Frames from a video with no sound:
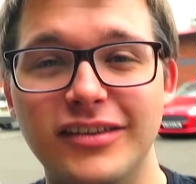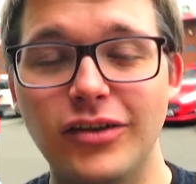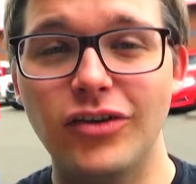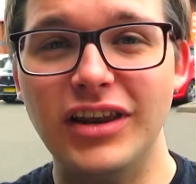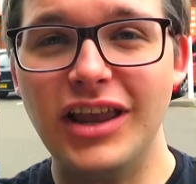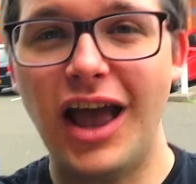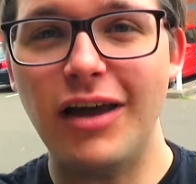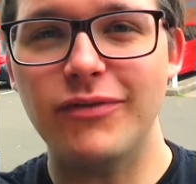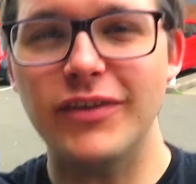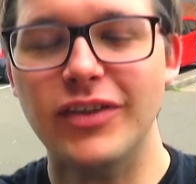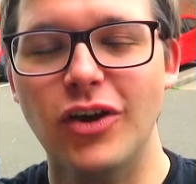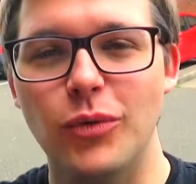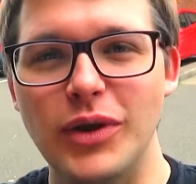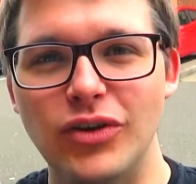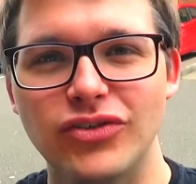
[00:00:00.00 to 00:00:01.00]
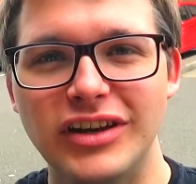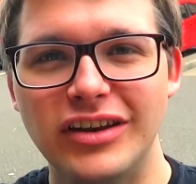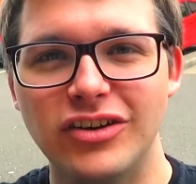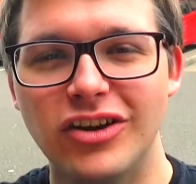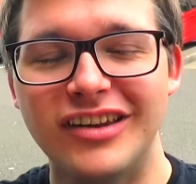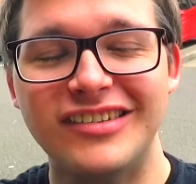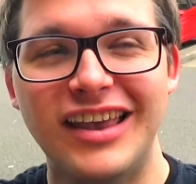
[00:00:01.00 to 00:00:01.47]
is only half of it though. We also need
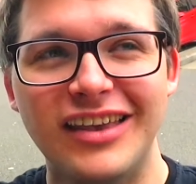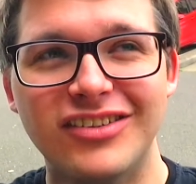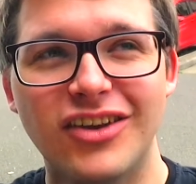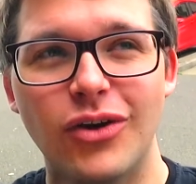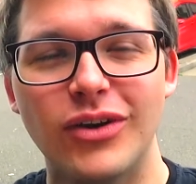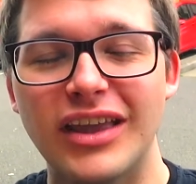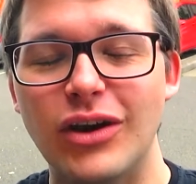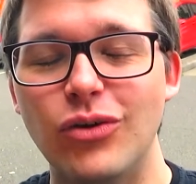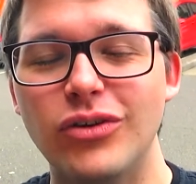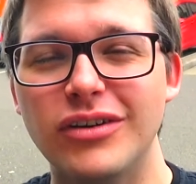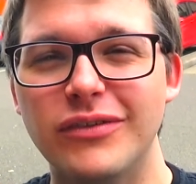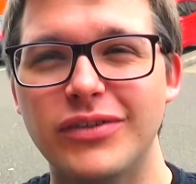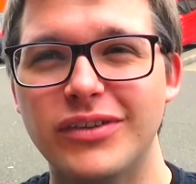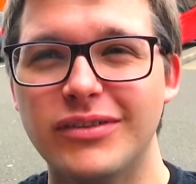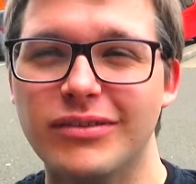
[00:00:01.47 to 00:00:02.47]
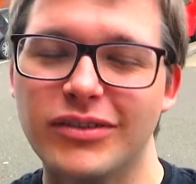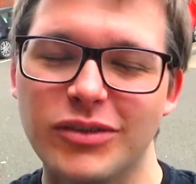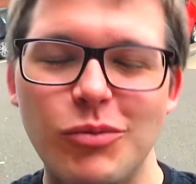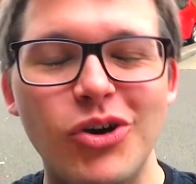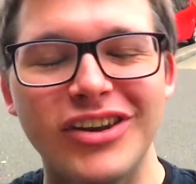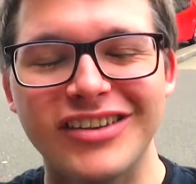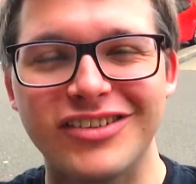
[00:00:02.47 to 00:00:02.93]
to go to Tesco and get all of the
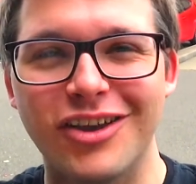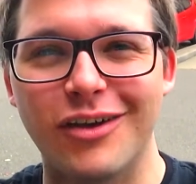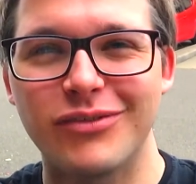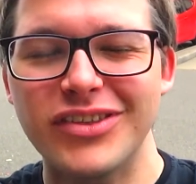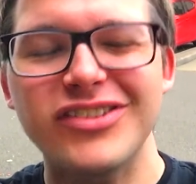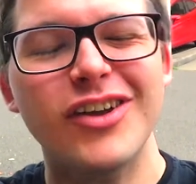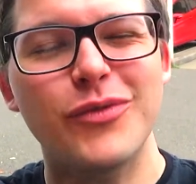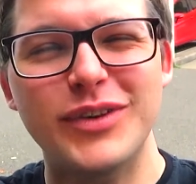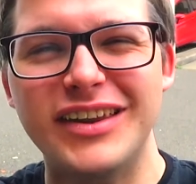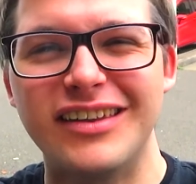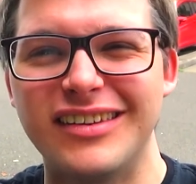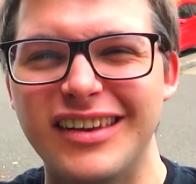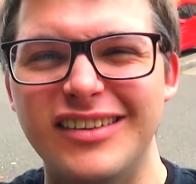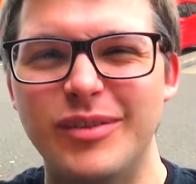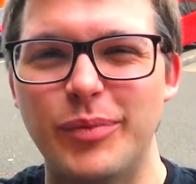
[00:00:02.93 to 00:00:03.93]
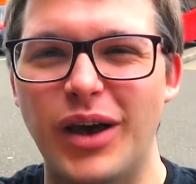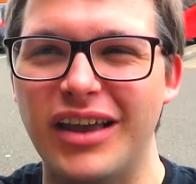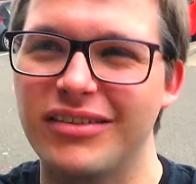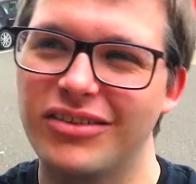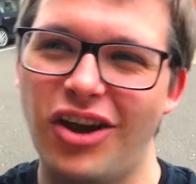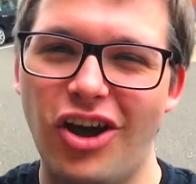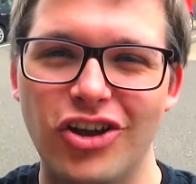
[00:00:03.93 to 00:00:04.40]
smaller stuff. The stuff we didn't need to
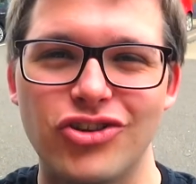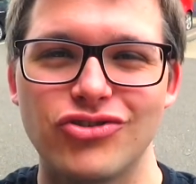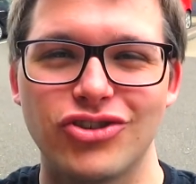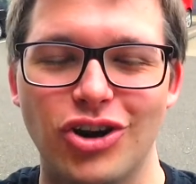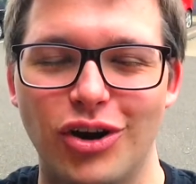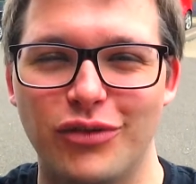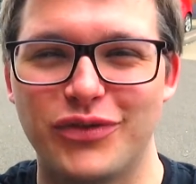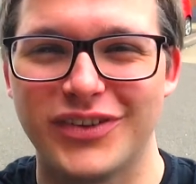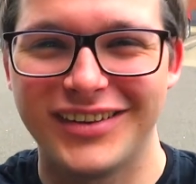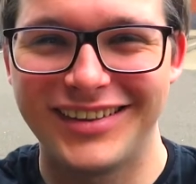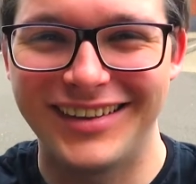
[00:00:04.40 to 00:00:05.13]
buy 100 of.